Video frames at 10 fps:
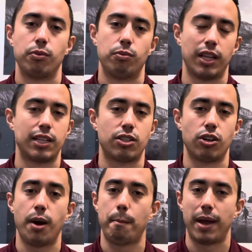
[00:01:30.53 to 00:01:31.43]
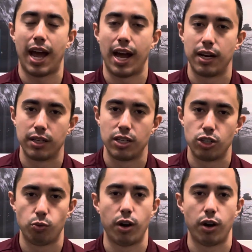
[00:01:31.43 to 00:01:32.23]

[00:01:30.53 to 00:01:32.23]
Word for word: Red lights are not bad. You just